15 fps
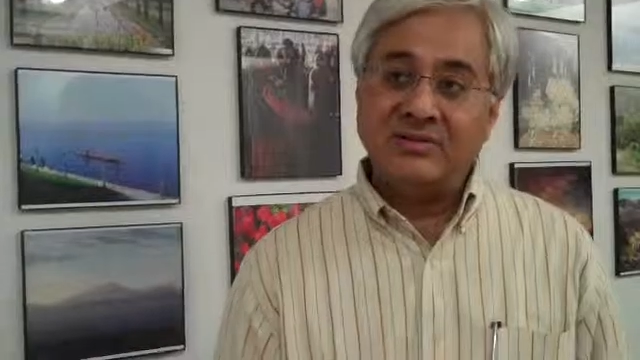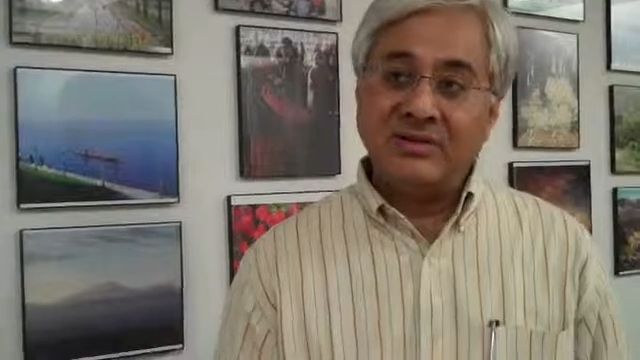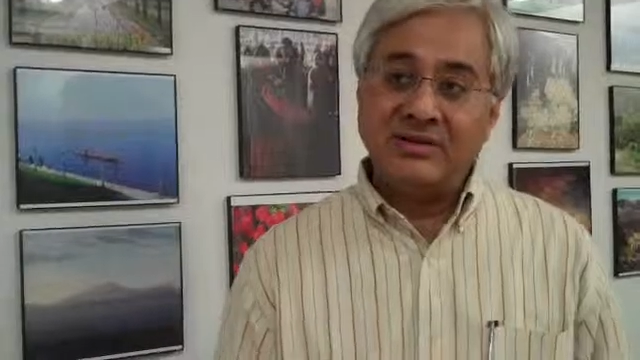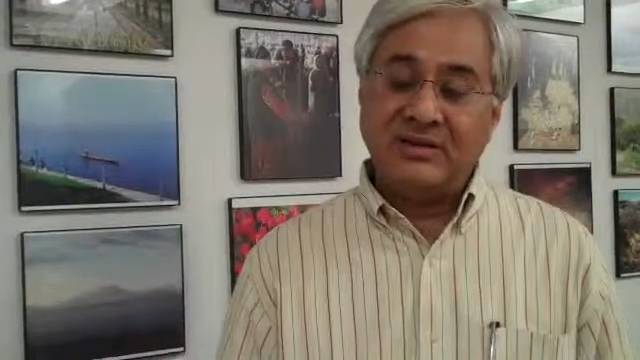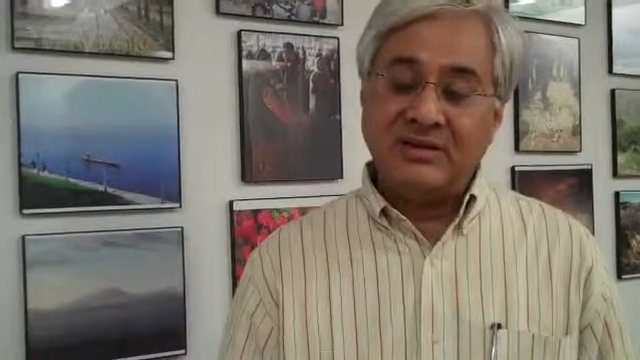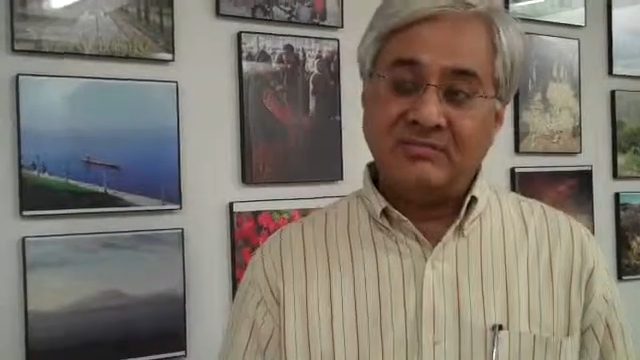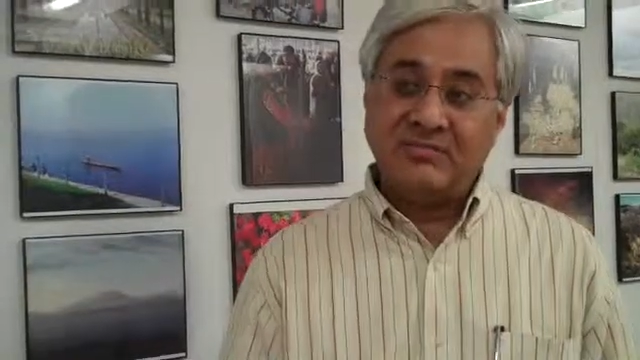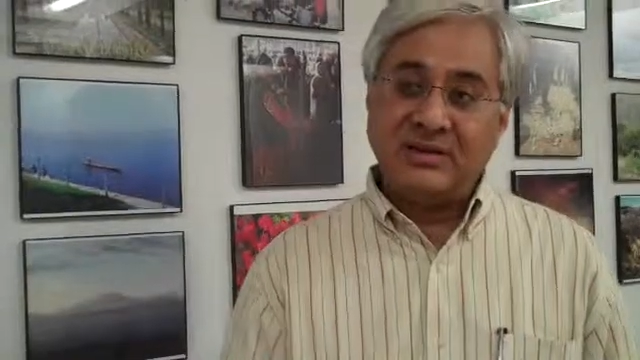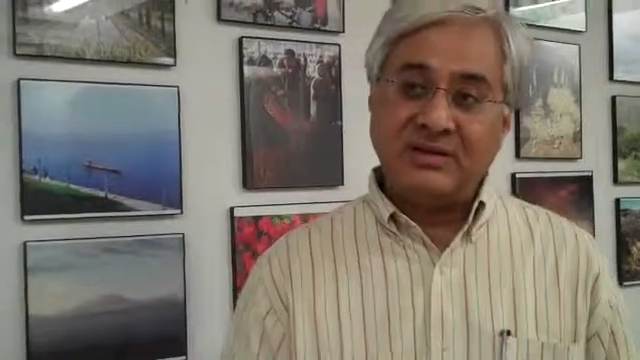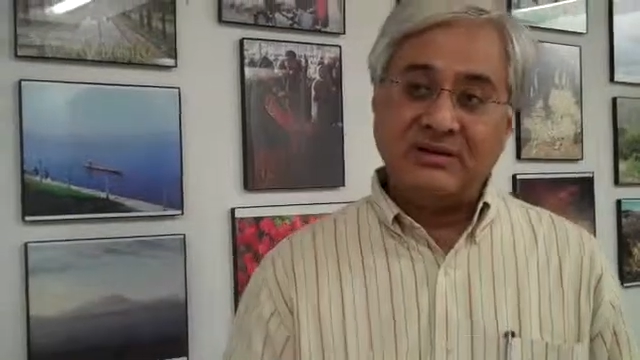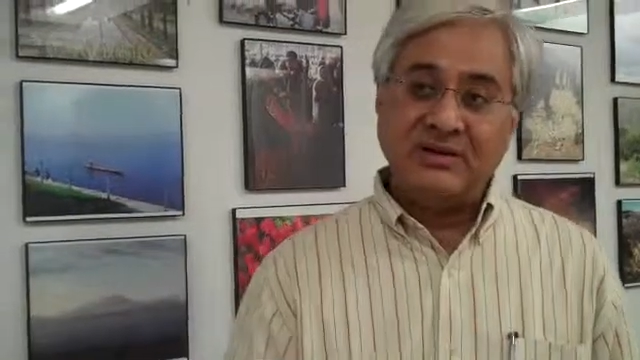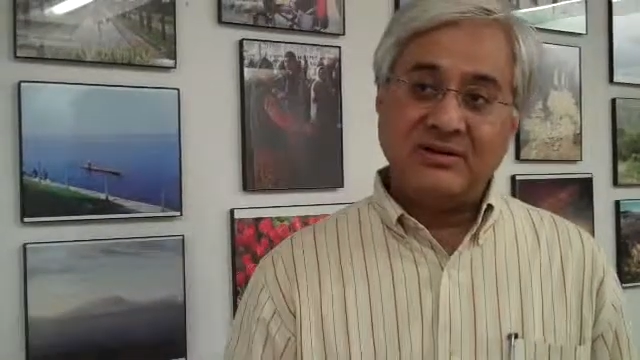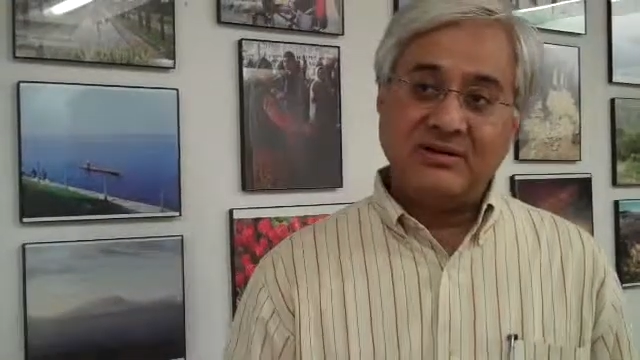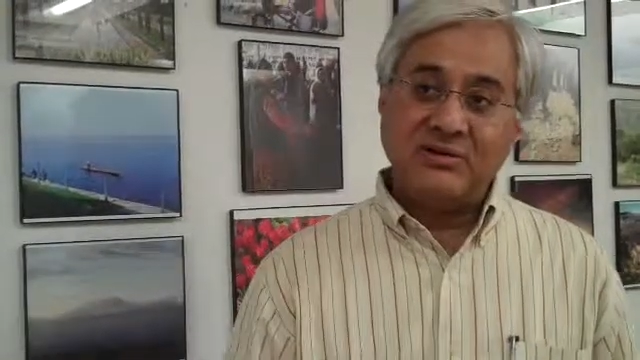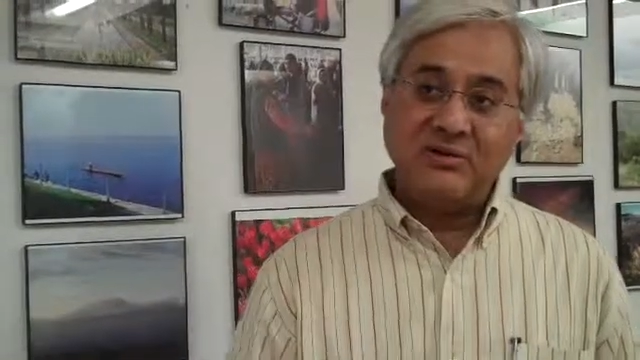In the
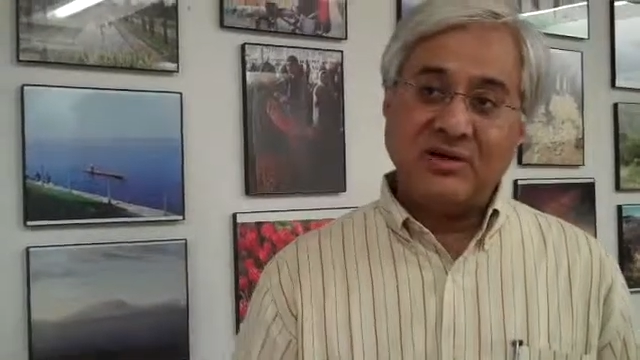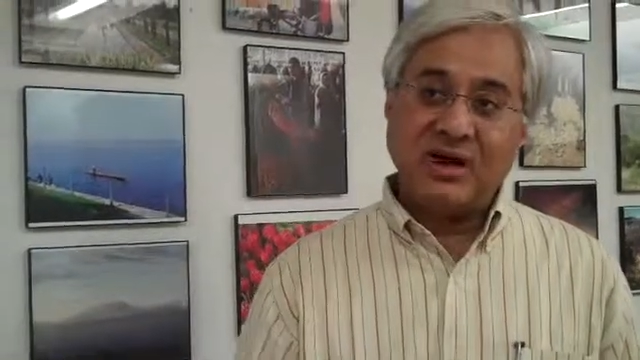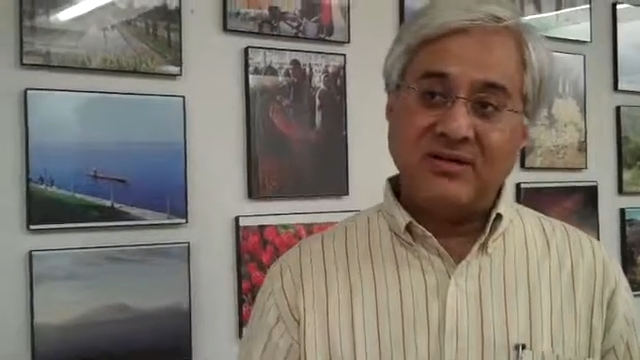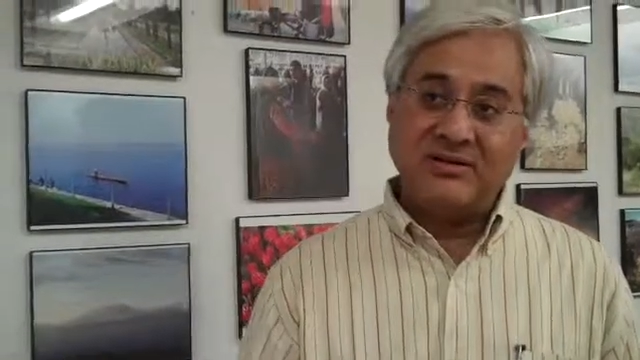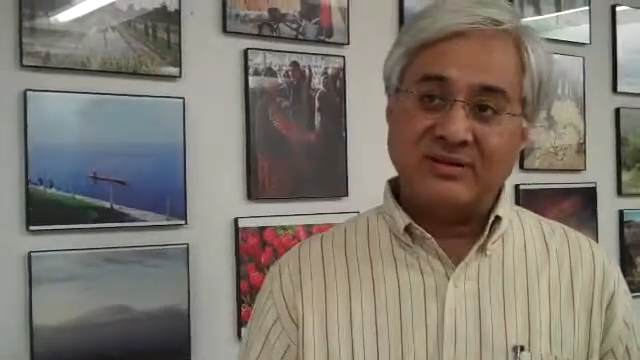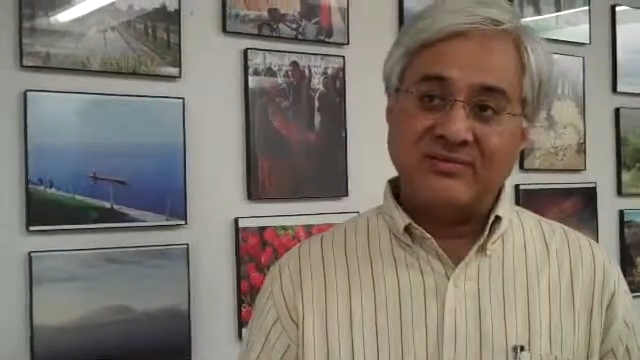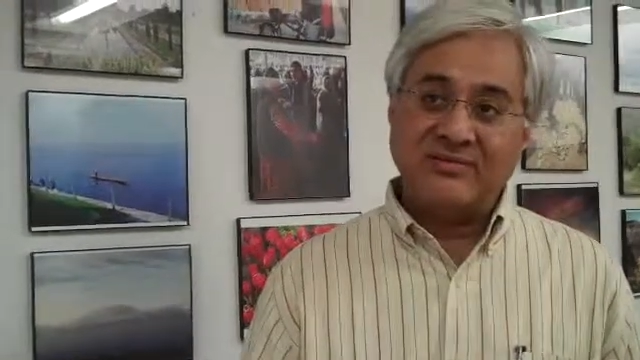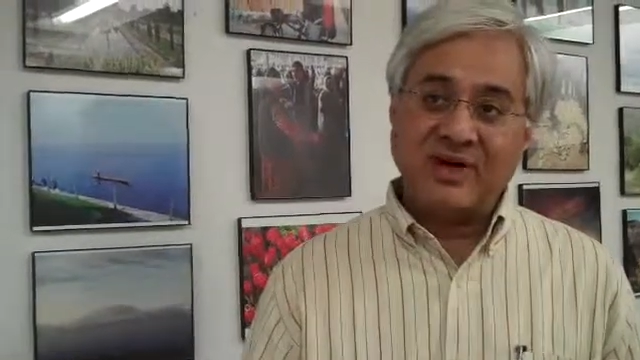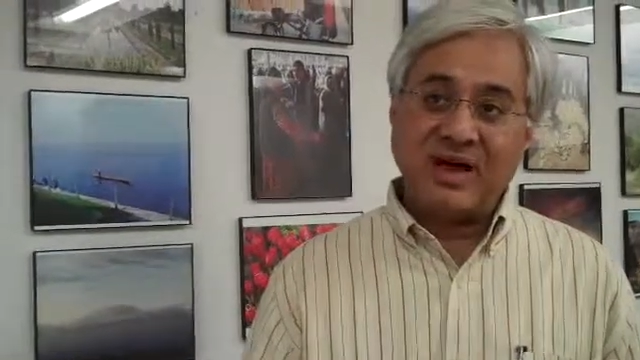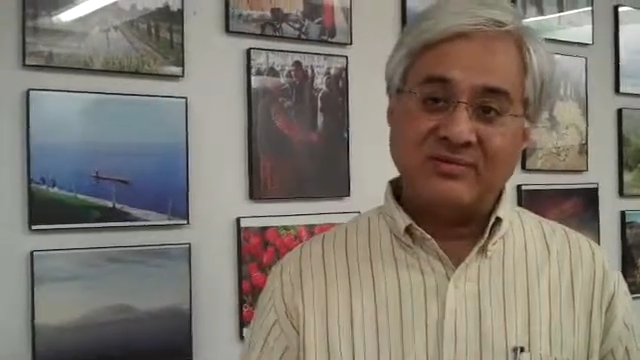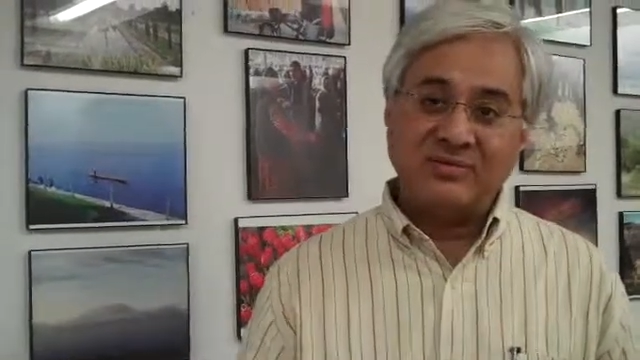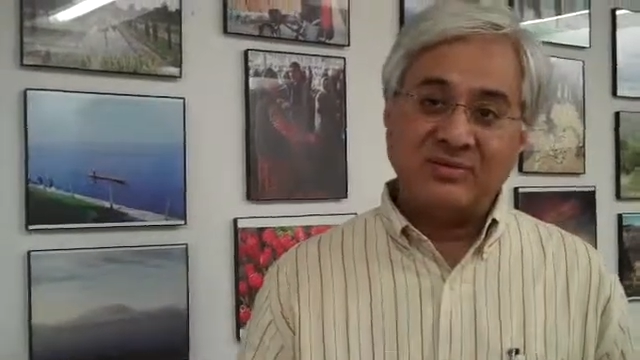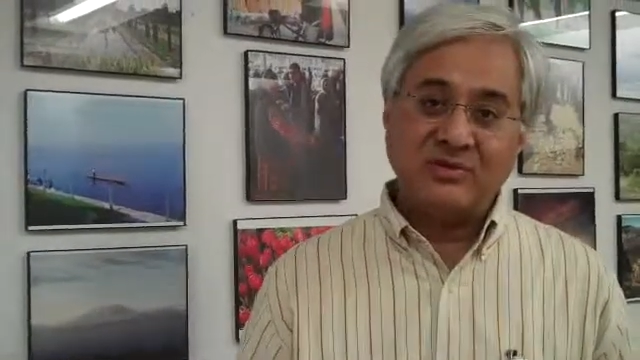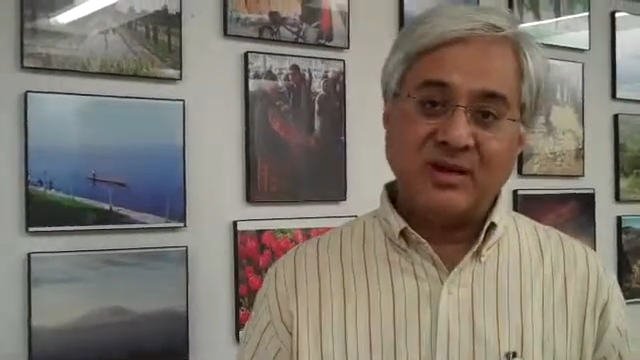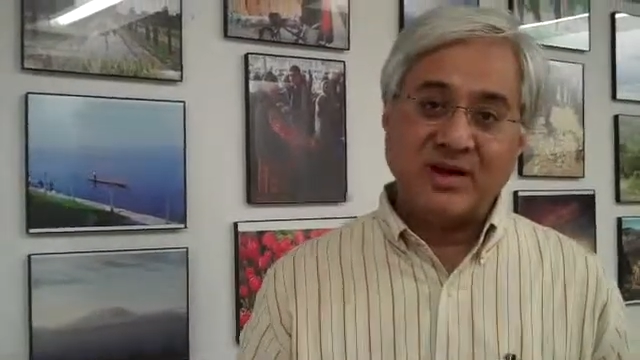period
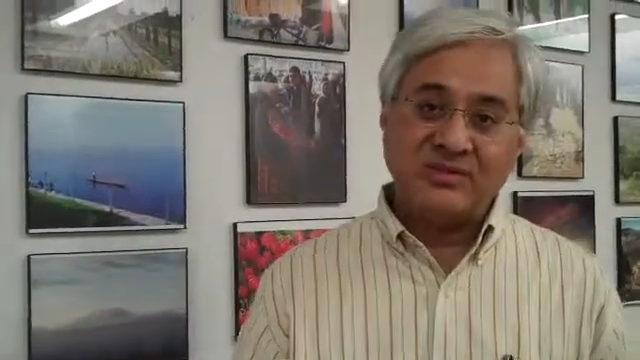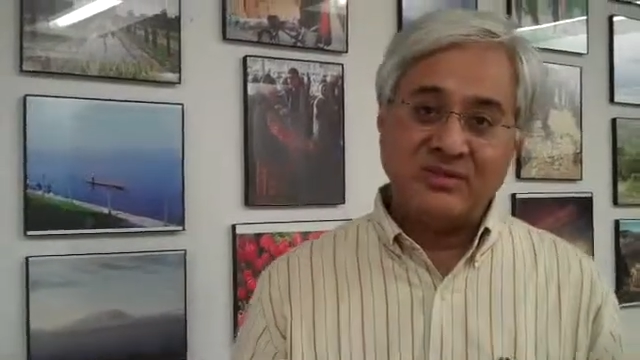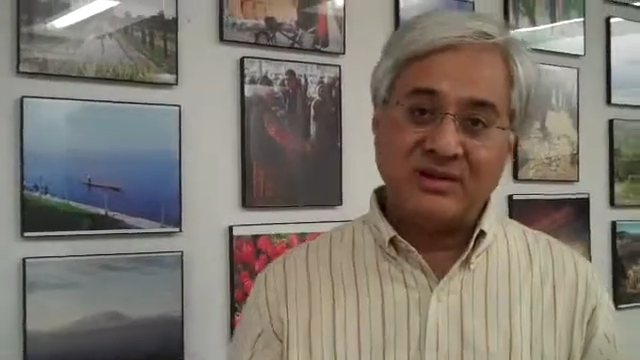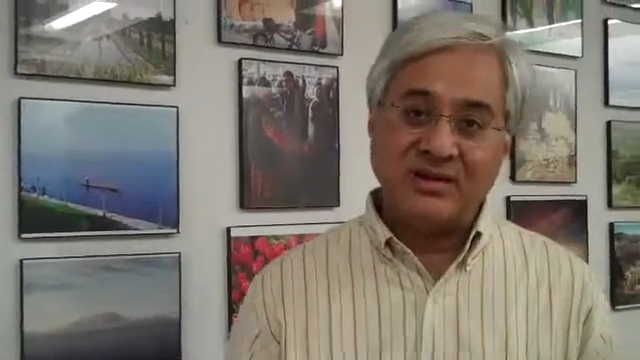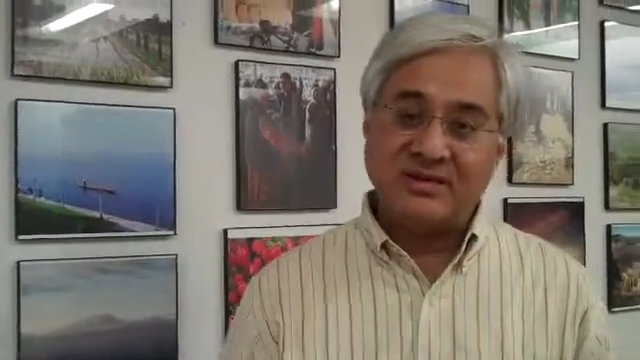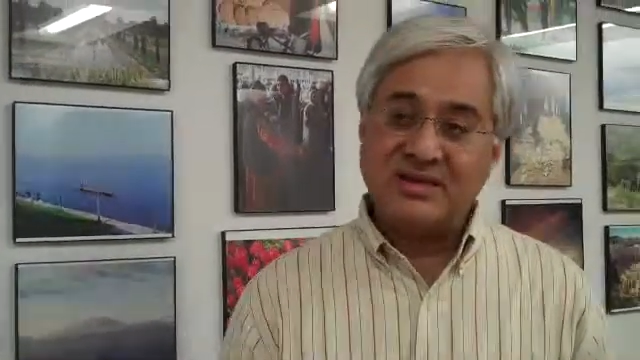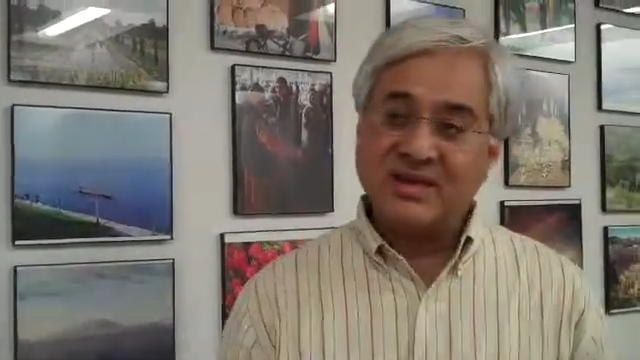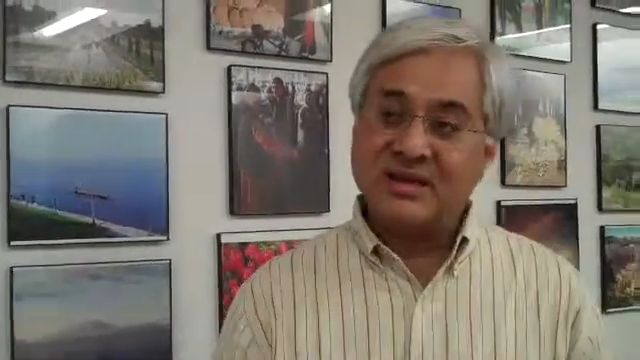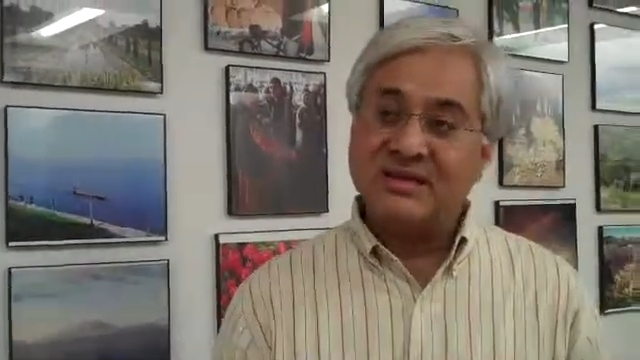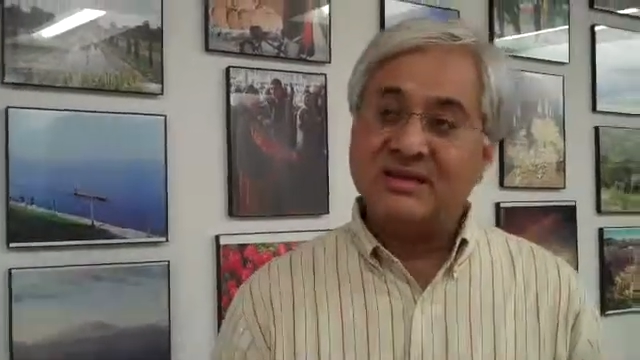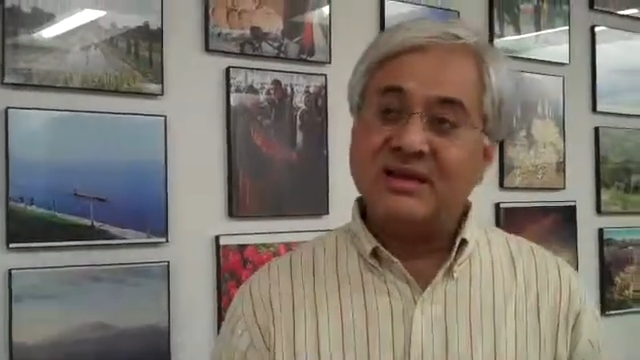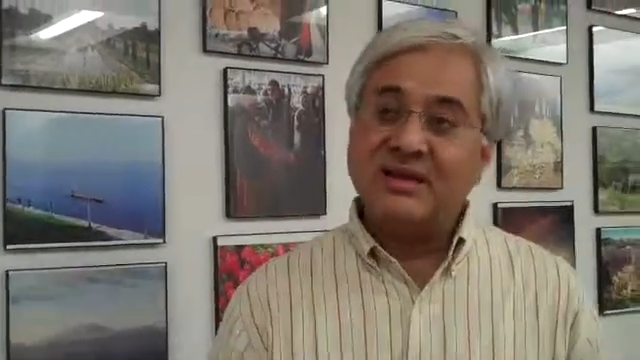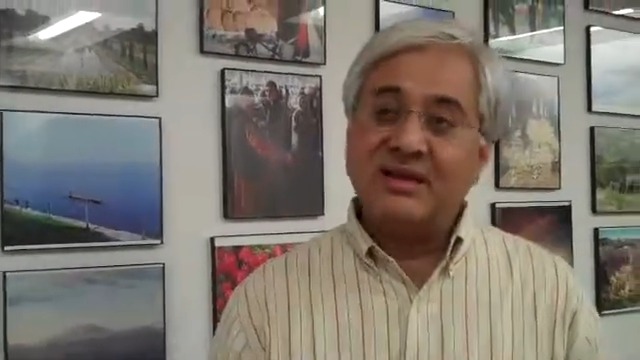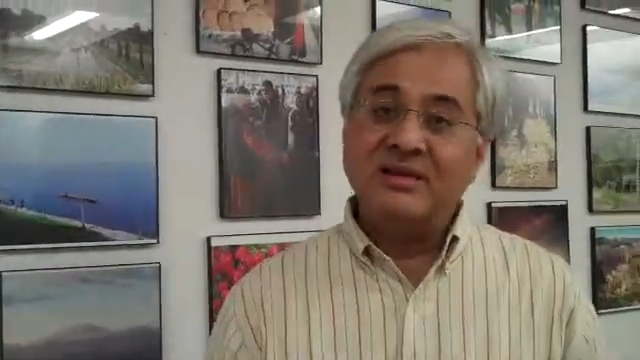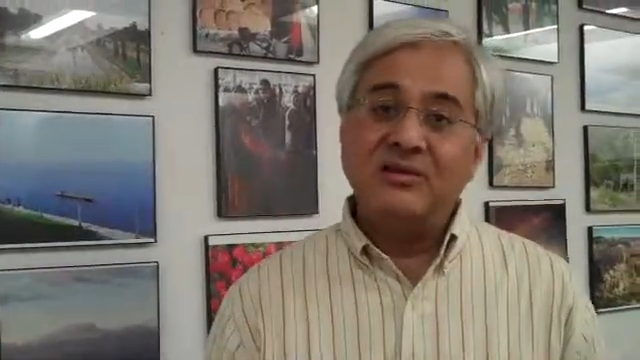2005-2010,